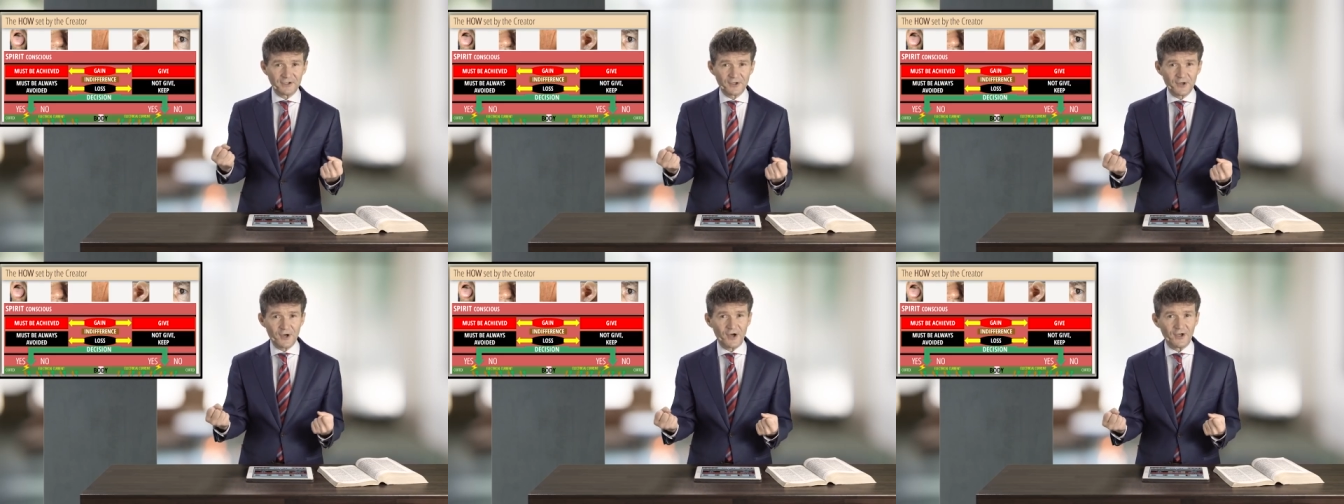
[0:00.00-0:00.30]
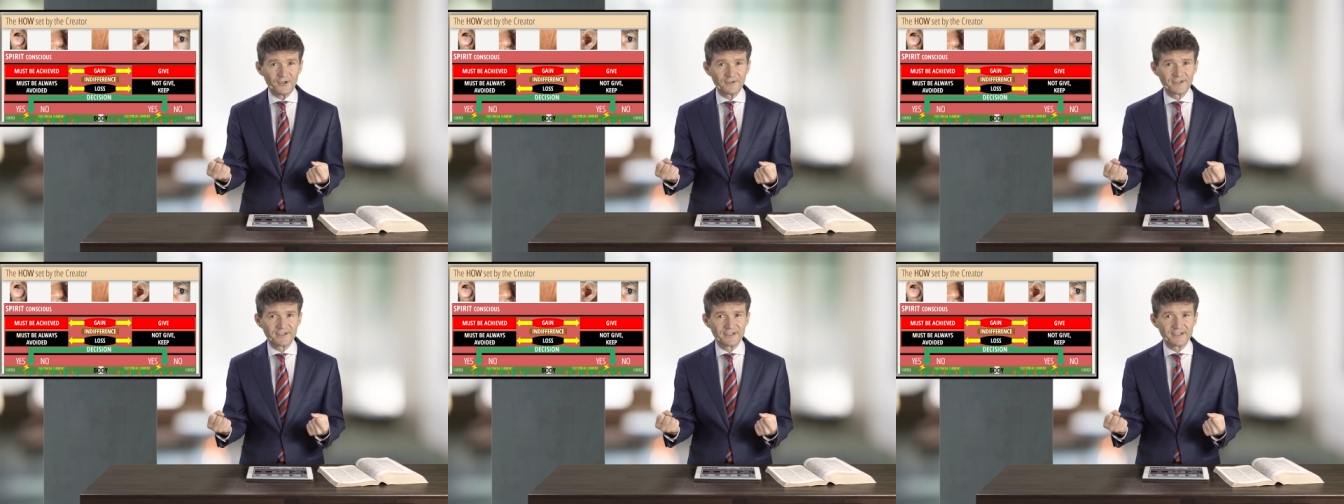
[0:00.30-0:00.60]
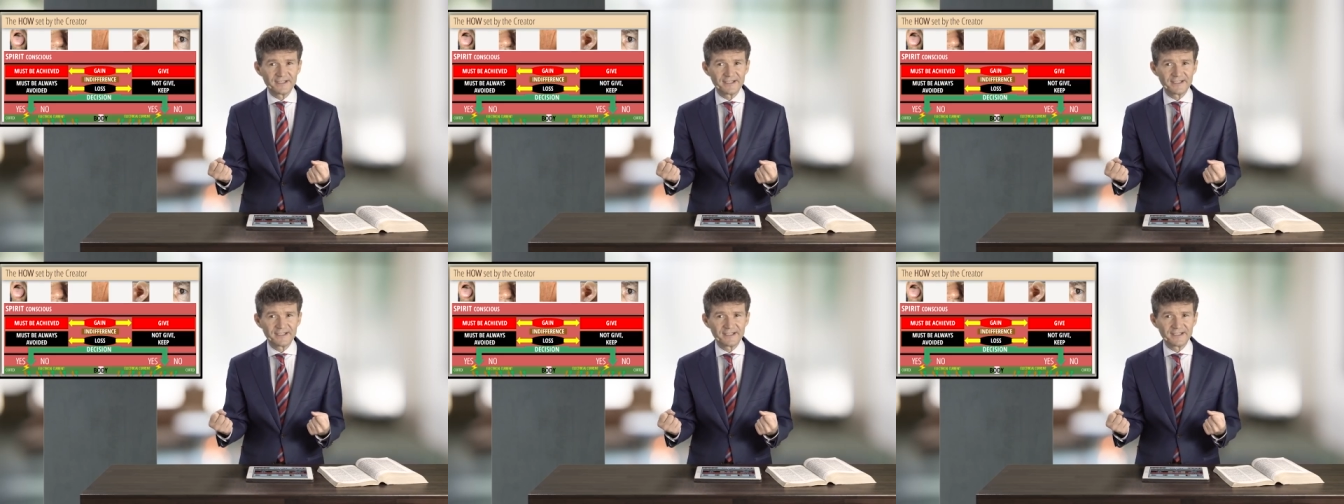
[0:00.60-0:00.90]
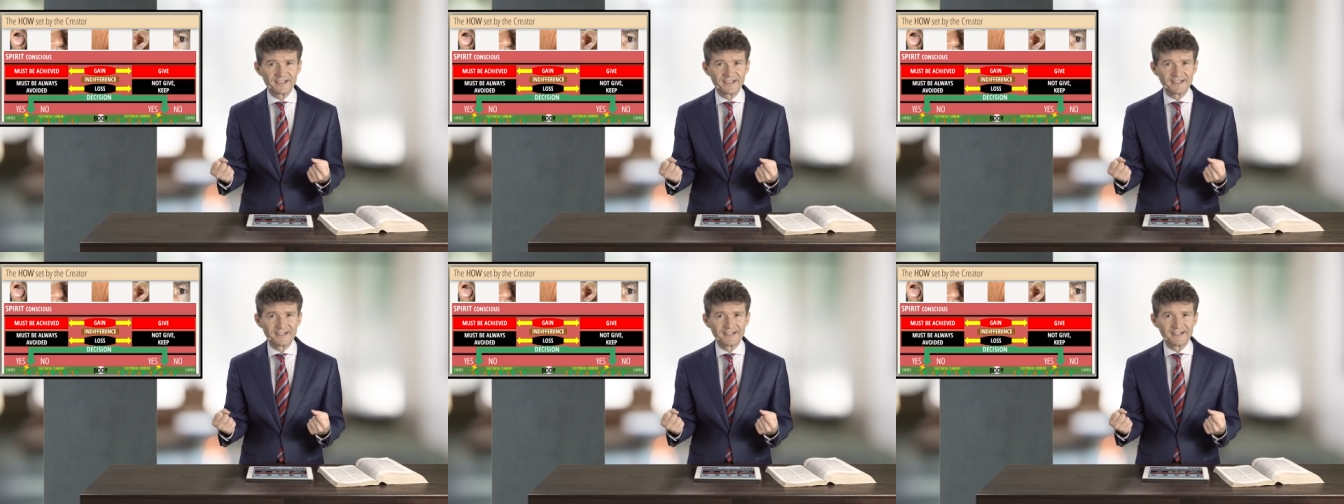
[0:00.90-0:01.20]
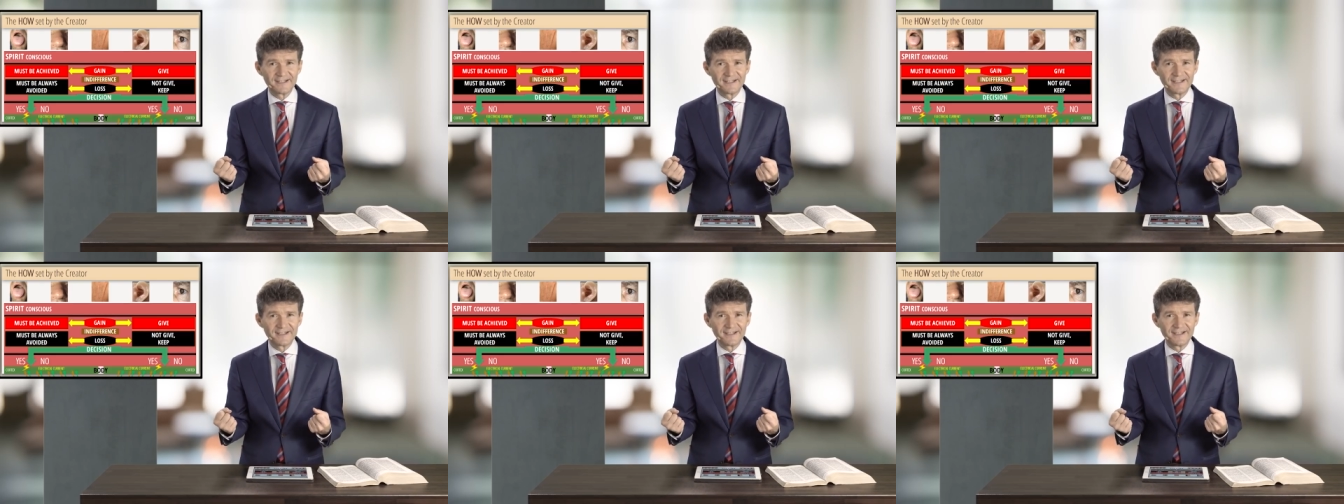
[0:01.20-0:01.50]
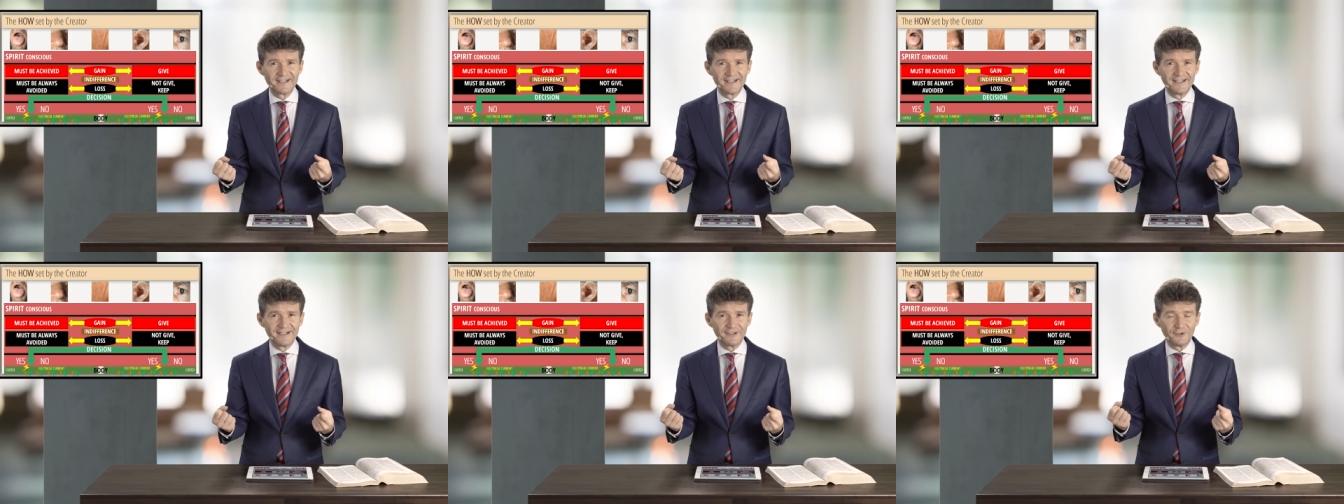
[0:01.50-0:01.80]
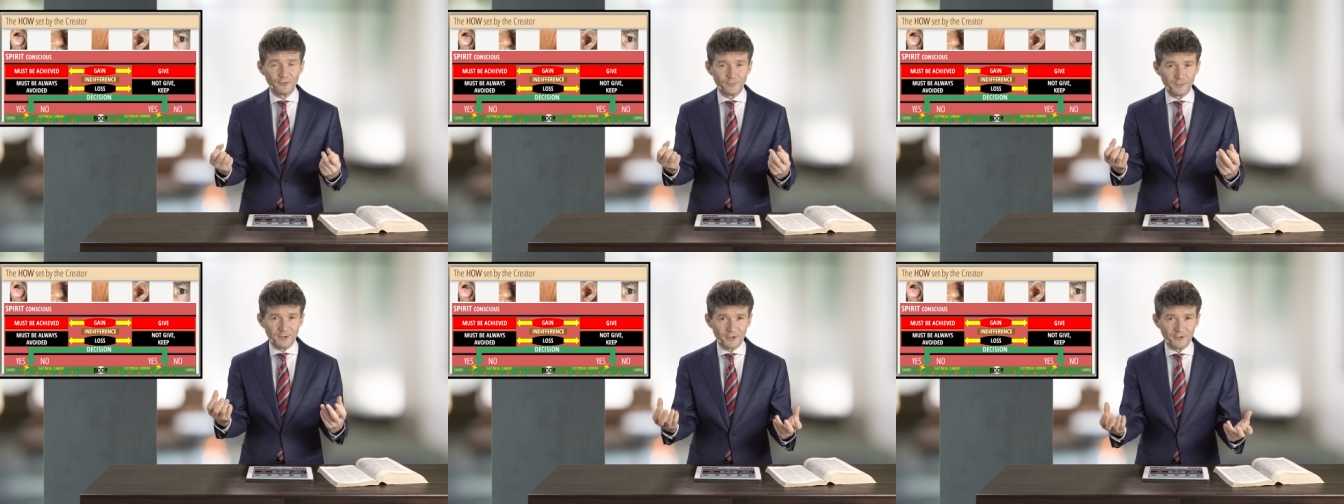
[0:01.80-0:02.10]
it costs
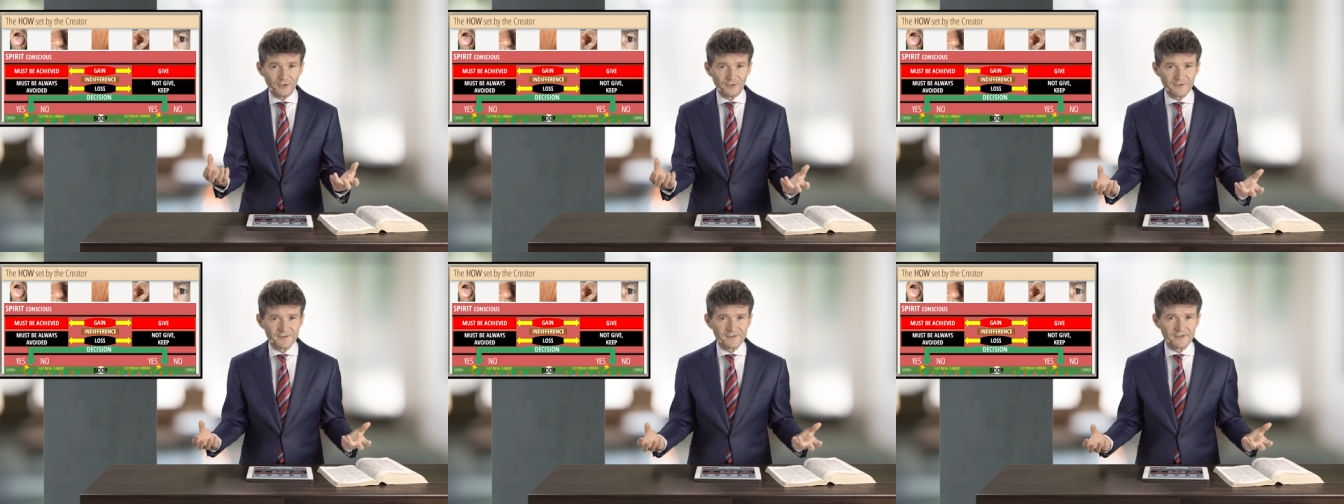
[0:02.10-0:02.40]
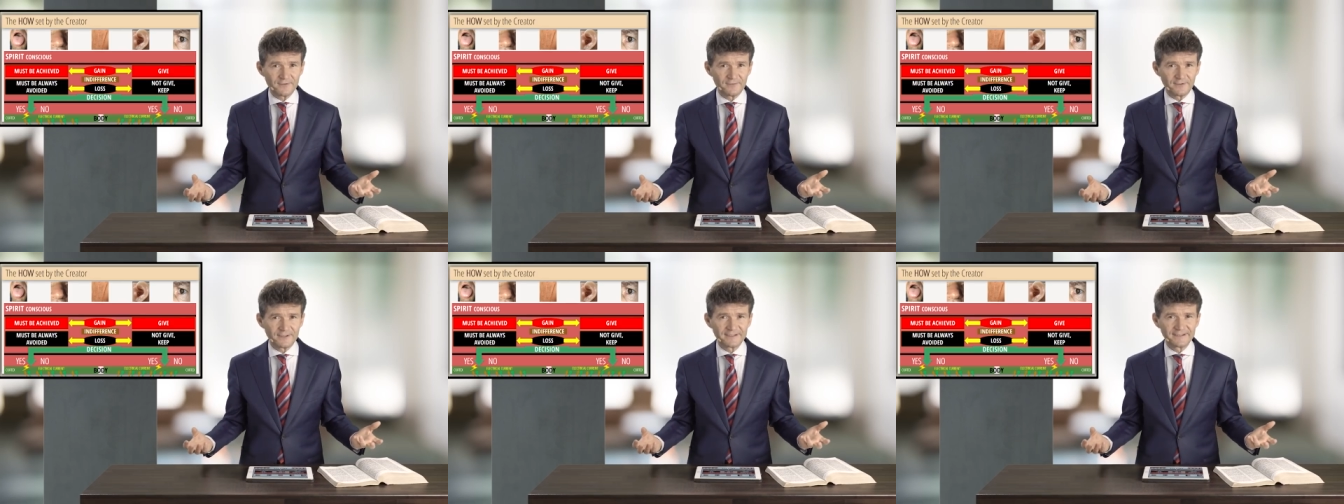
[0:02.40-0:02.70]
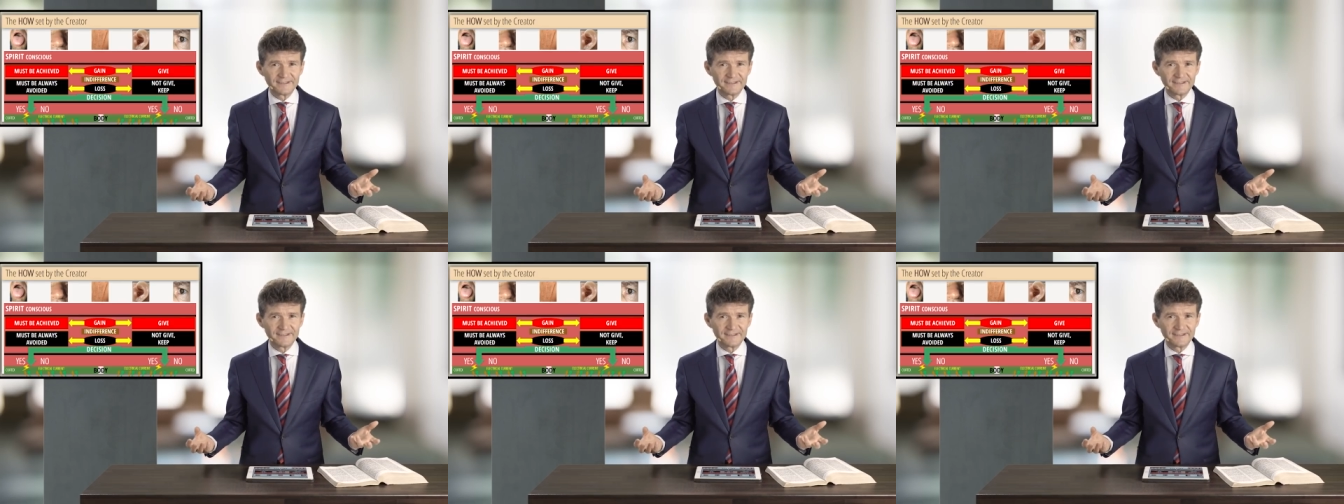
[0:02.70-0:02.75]
to be a good steward?